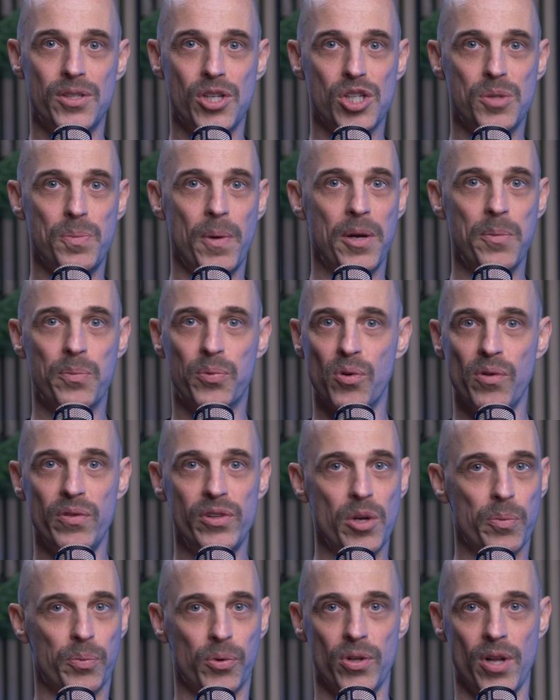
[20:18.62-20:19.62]
just by improving
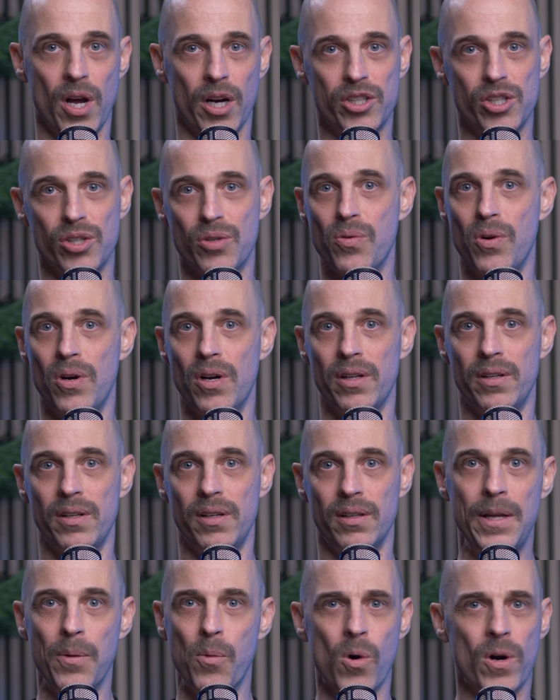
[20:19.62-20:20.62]
the production quality.
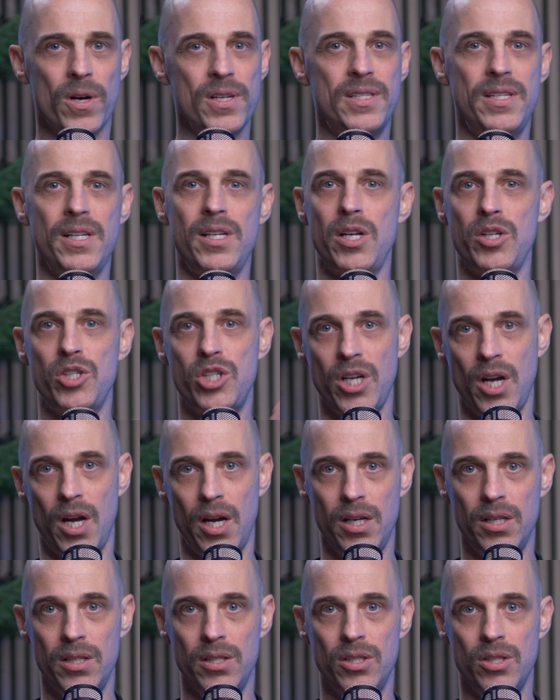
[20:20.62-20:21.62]
The words didn't
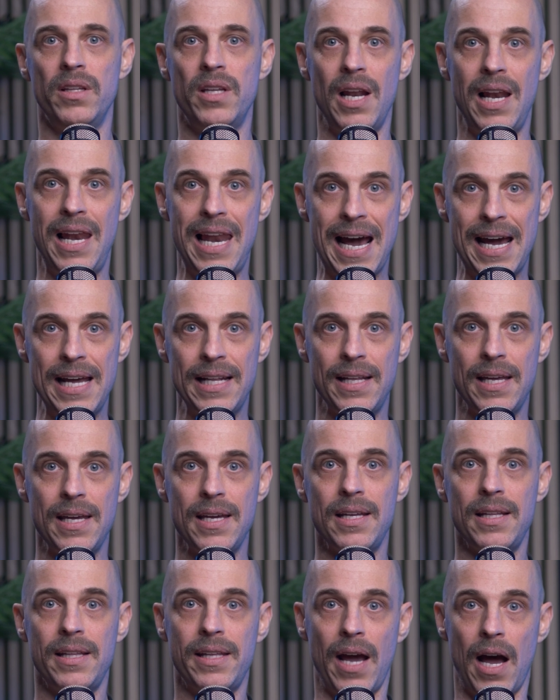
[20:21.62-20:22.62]
change, the
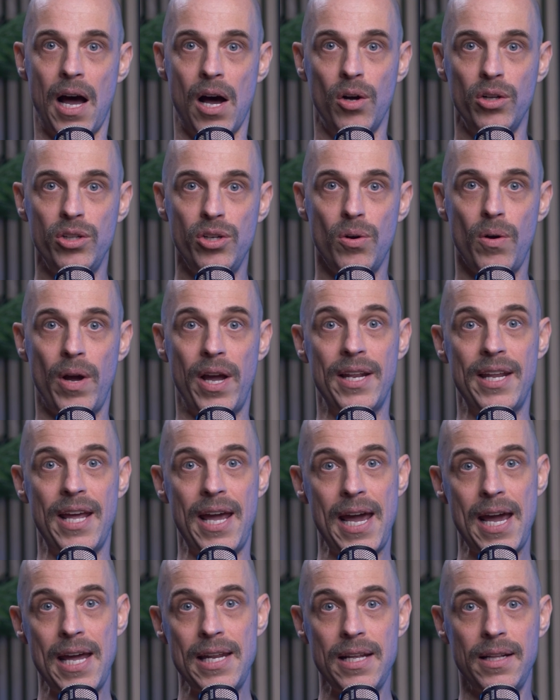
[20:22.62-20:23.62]
lighting, the audio, and the
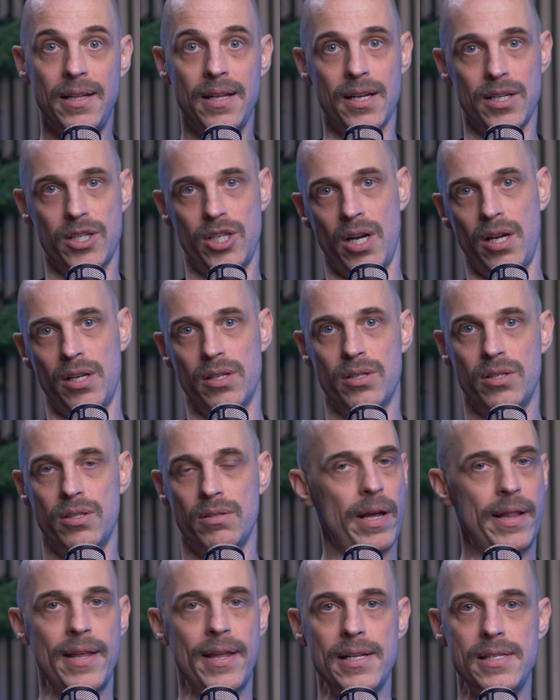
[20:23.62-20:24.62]
editing changed.
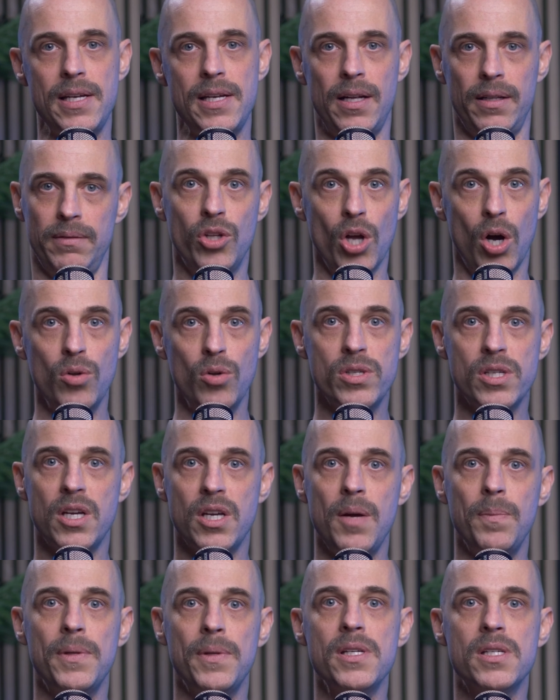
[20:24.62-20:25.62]
And that's it. Don't
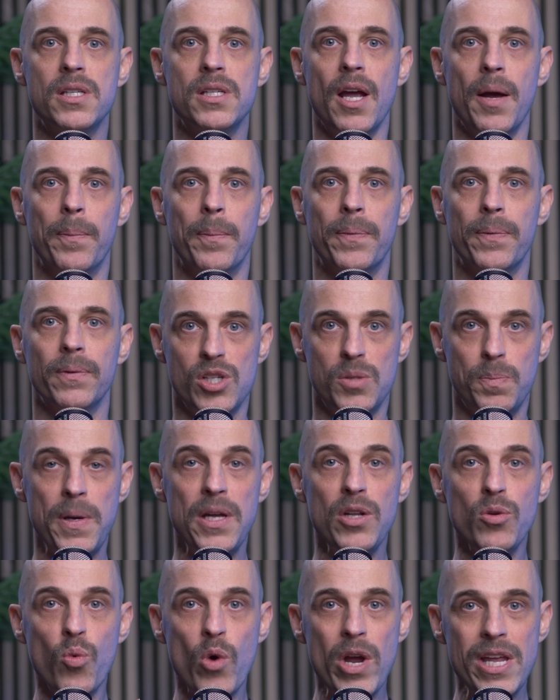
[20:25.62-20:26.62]
skip this step.
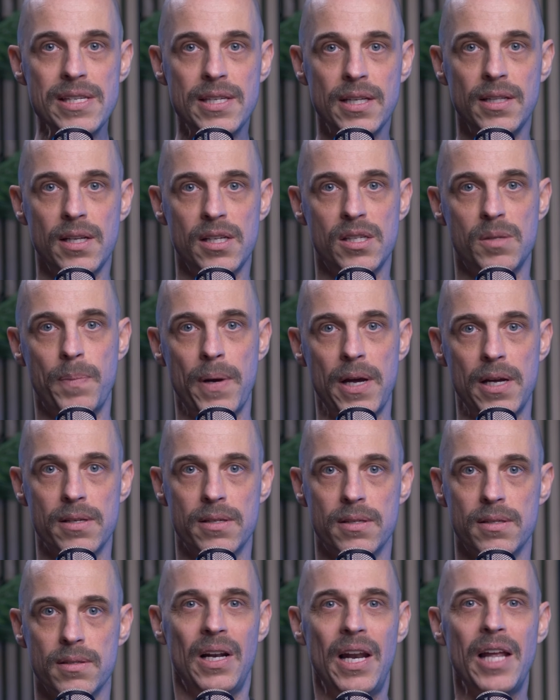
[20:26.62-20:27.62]
Speed wins in this
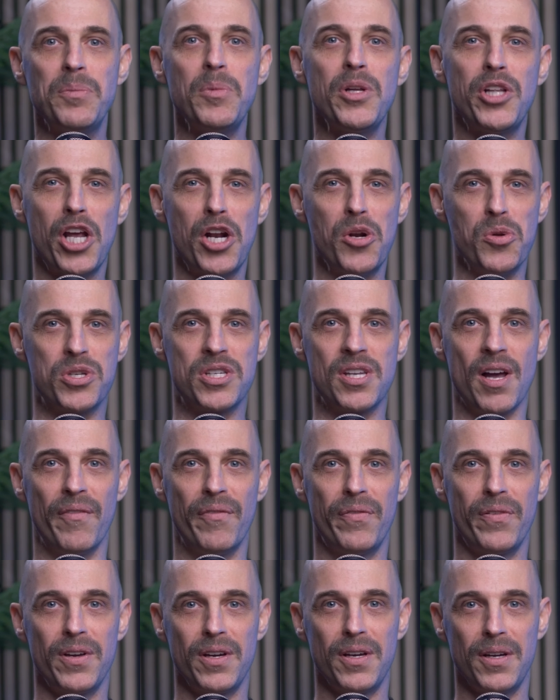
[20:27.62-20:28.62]
space. Let me tell you
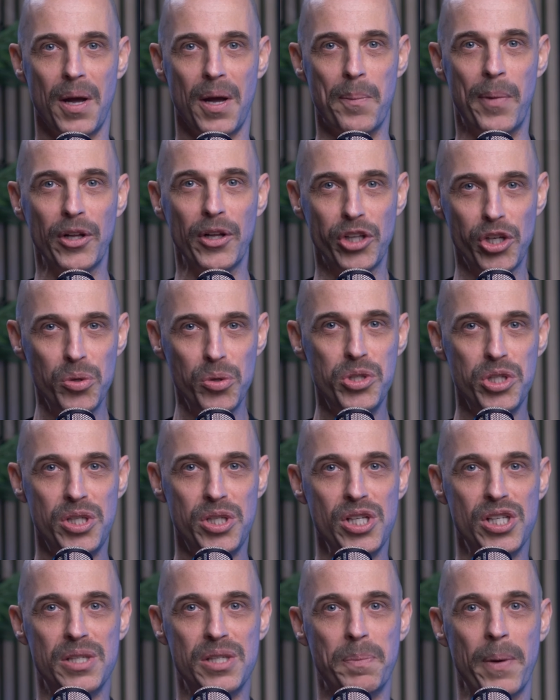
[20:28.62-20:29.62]
something about the
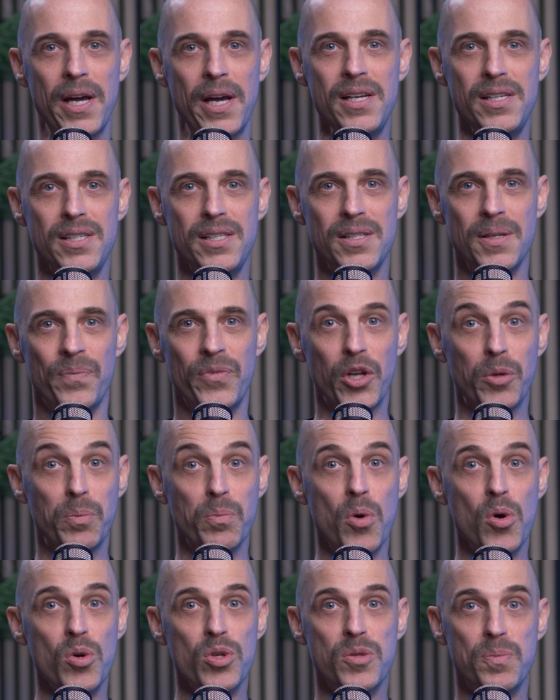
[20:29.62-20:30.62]
UGC space that
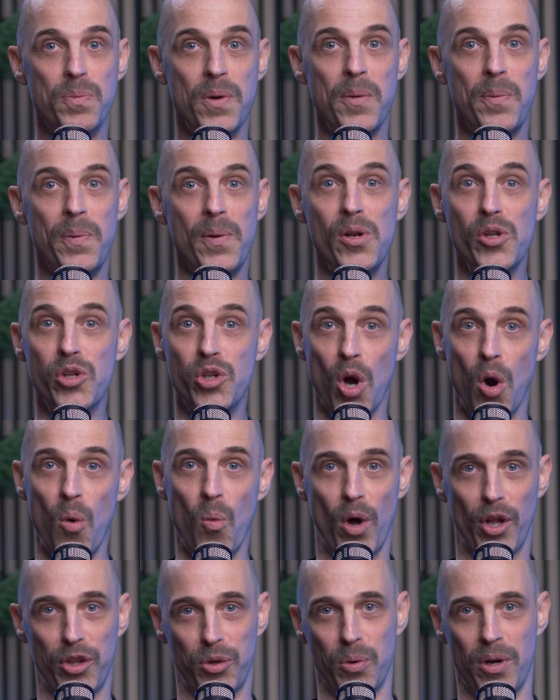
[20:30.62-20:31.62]
most people don't
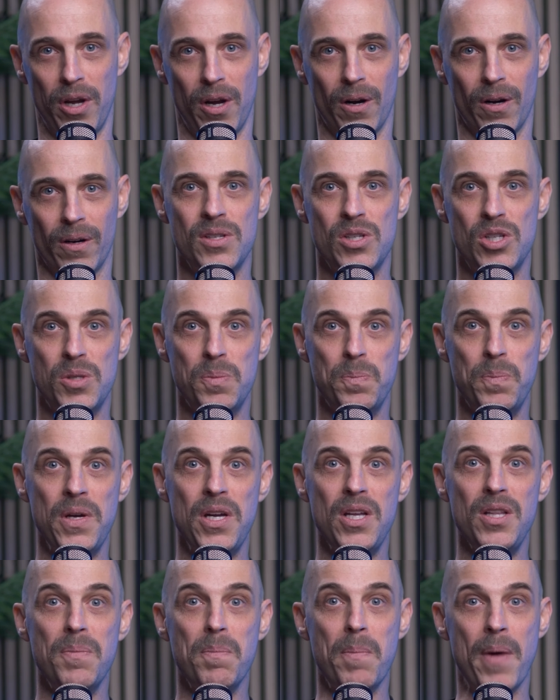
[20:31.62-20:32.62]
want to hear.
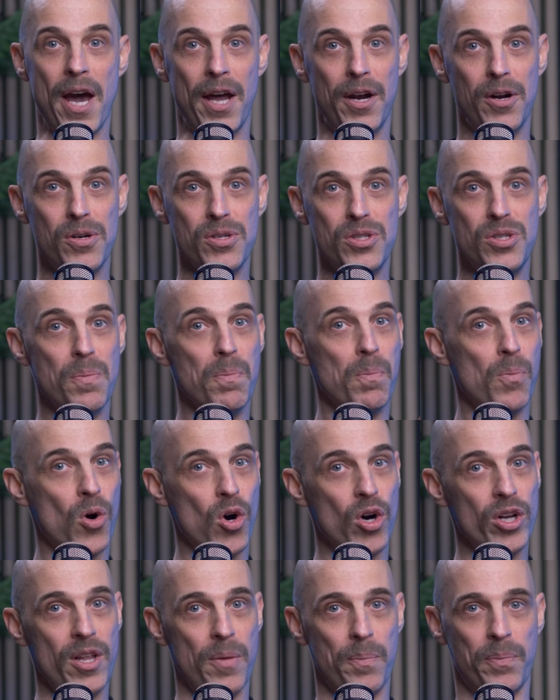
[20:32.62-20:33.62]
Speed matters
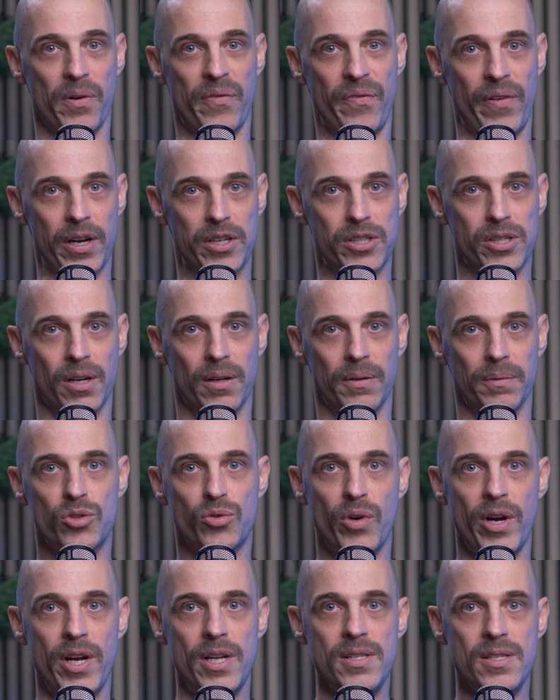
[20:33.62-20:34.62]
more than perfection.
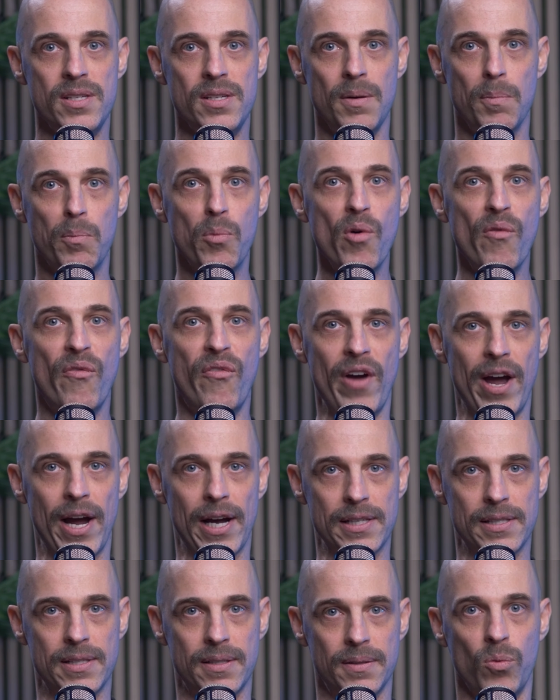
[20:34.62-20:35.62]
Trends move
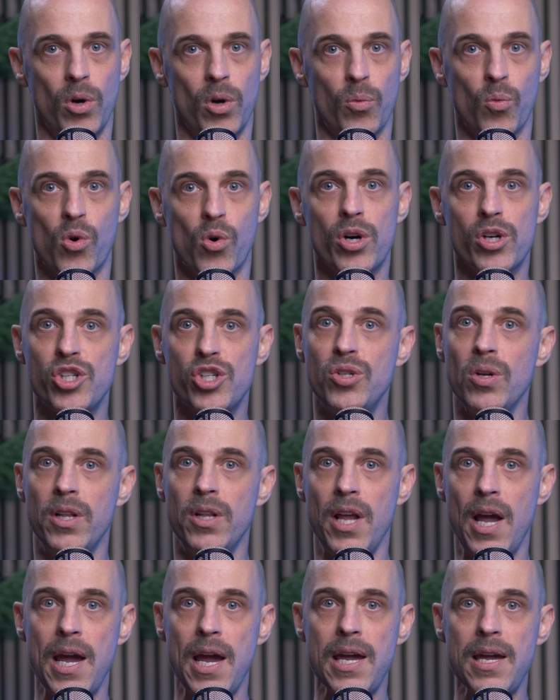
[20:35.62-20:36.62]
fast. What works
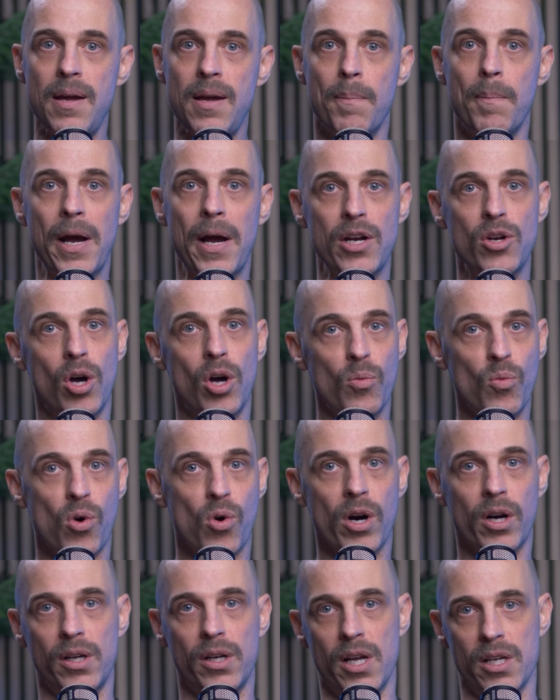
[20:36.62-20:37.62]
today might not
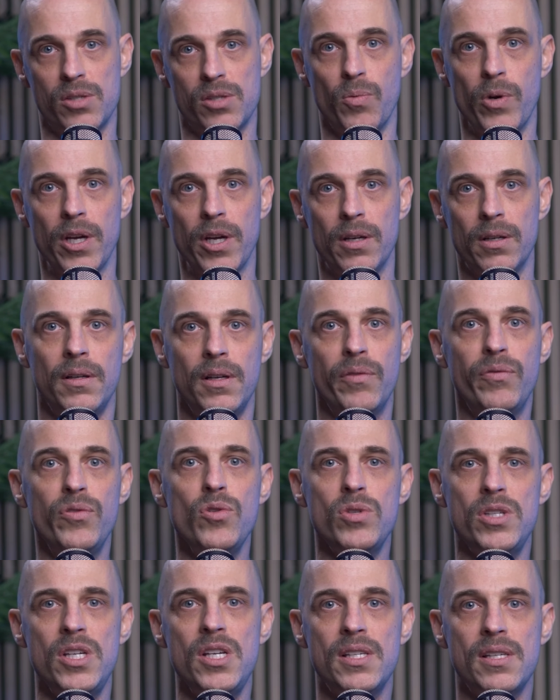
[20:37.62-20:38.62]
work next week. If you
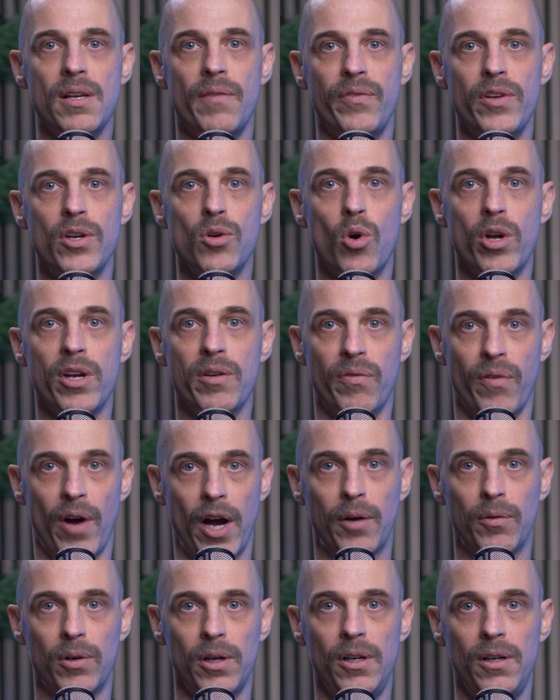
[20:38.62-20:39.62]
see something going
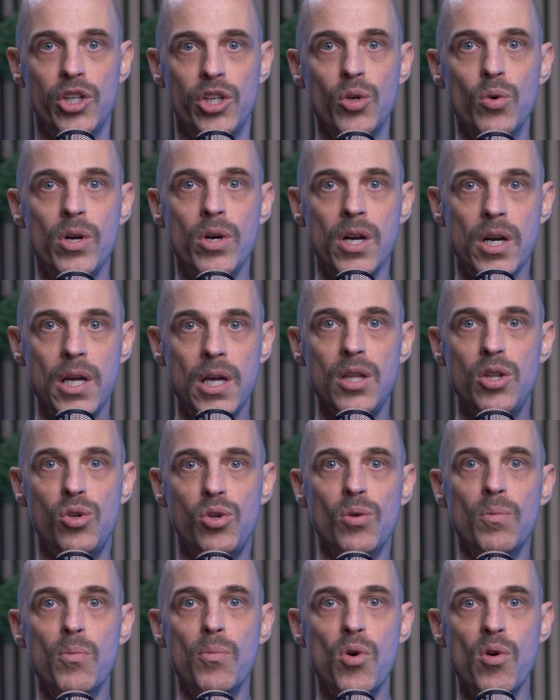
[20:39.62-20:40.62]
viral, you need
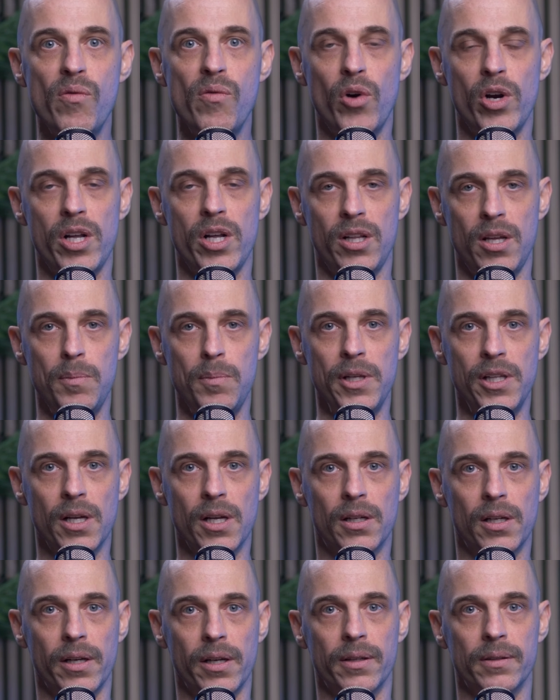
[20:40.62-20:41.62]
to move on it
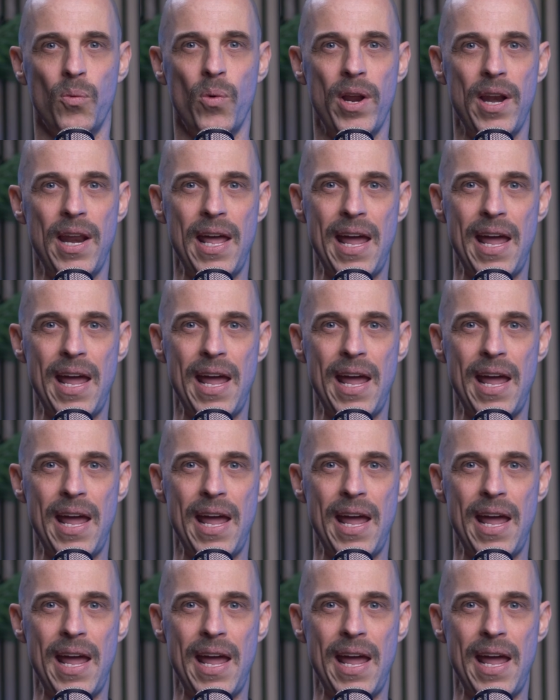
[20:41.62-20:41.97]
immediately. When